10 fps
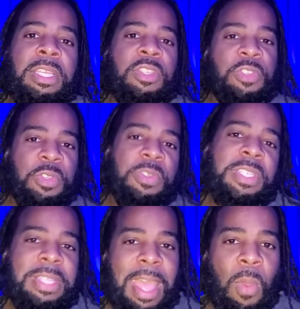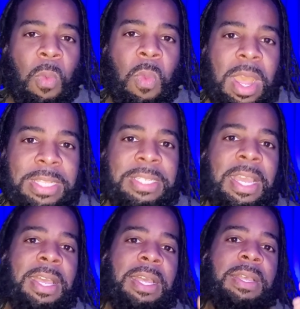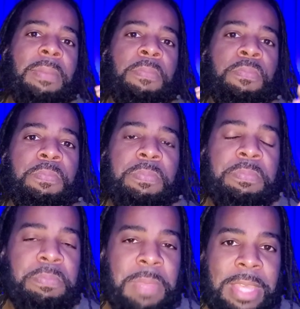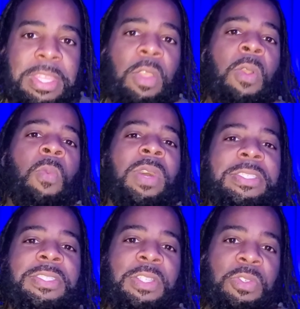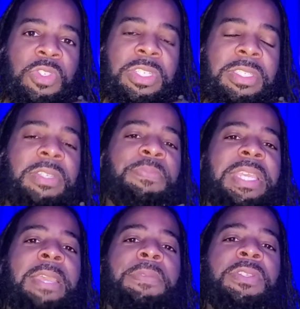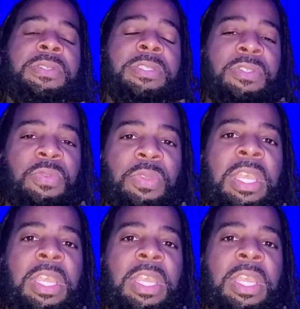You're using that one method or one solution to be able to